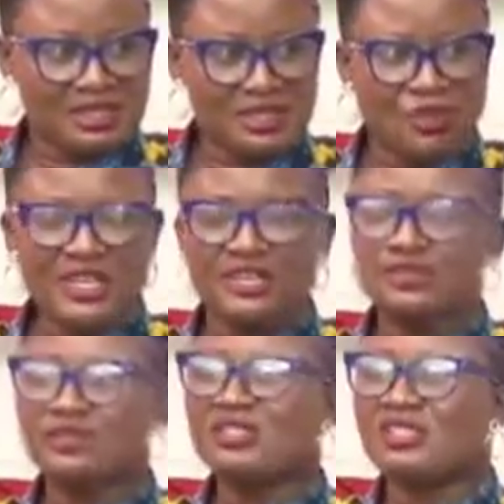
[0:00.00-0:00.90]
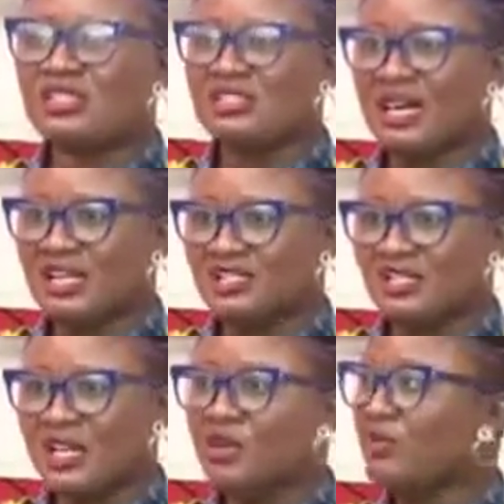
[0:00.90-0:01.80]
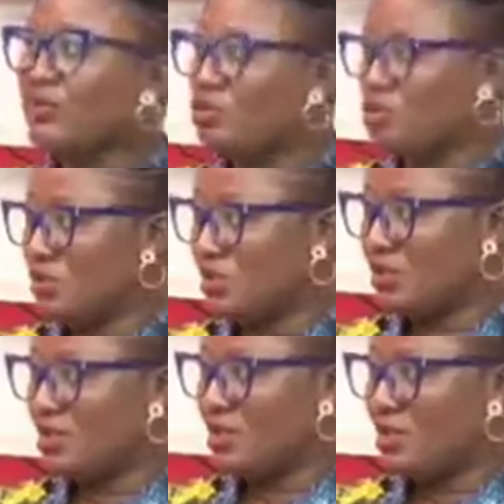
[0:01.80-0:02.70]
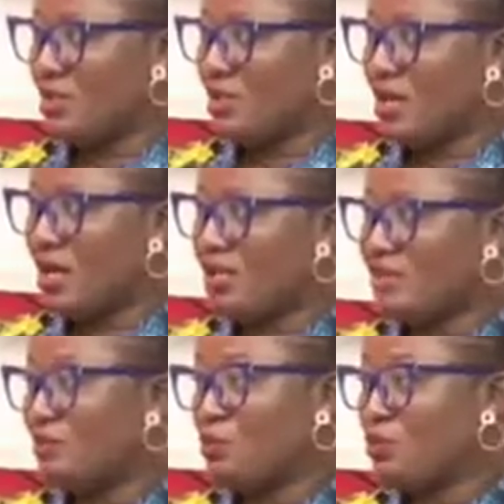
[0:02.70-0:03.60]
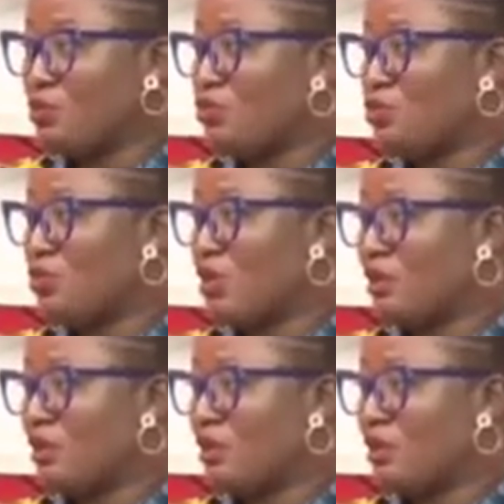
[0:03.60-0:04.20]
they'll begin to see it as health issues as opposed to